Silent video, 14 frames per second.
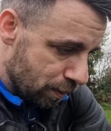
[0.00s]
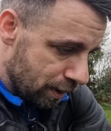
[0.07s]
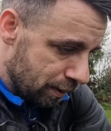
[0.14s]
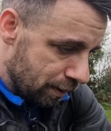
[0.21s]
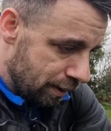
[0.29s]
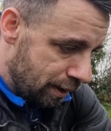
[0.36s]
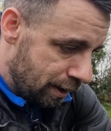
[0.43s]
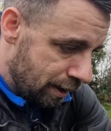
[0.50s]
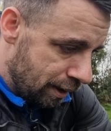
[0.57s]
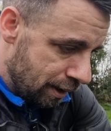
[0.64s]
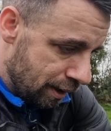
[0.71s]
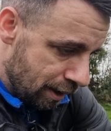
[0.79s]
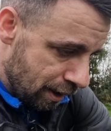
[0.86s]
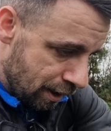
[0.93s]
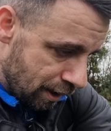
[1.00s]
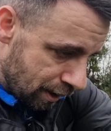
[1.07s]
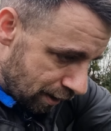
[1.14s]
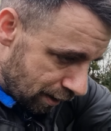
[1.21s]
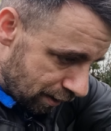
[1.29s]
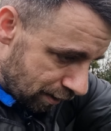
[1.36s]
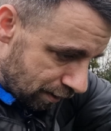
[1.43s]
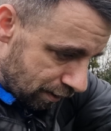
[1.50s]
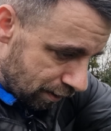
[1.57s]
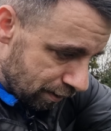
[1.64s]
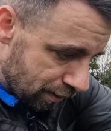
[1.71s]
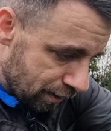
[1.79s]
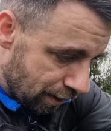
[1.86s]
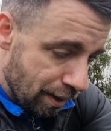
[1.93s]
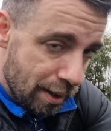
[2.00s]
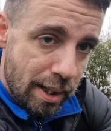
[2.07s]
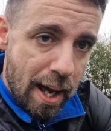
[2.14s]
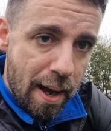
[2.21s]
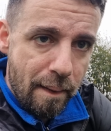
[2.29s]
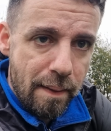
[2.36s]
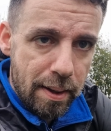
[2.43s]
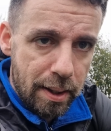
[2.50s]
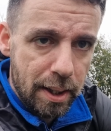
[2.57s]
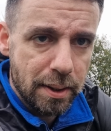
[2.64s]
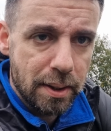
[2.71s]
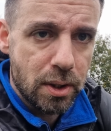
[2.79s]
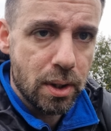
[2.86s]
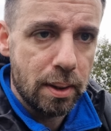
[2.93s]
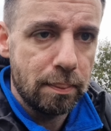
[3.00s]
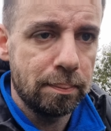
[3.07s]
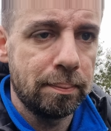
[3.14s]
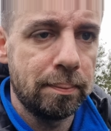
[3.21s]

well. So yeah, here's the shot.